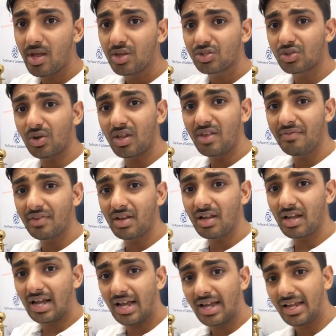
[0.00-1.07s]
So
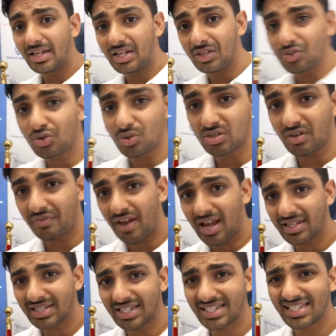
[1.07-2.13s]
and Joseph
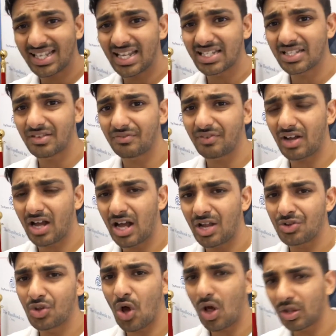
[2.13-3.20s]
has extensive
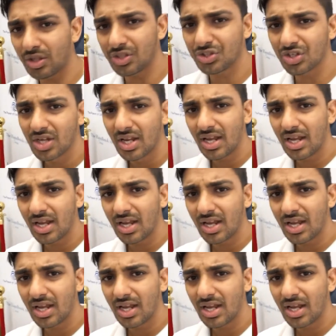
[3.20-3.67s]
knowledge